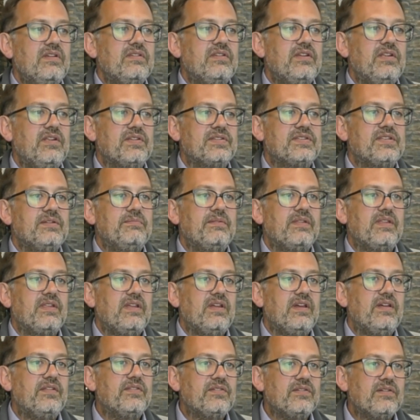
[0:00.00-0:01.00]
you know, some of
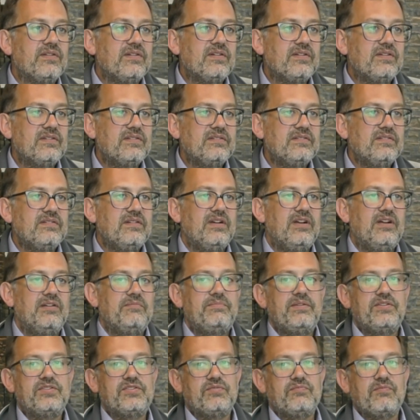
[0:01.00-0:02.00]
the other uh,
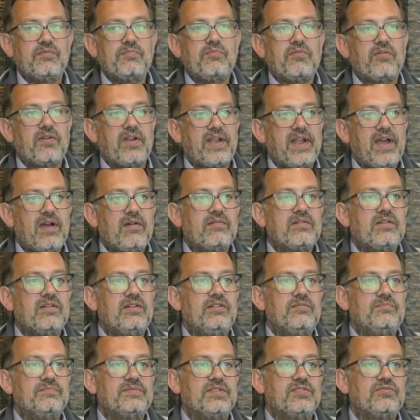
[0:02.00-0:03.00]
patient-reported
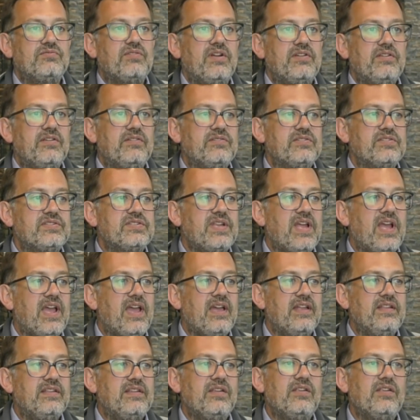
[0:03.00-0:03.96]
outcomes and trying to understand,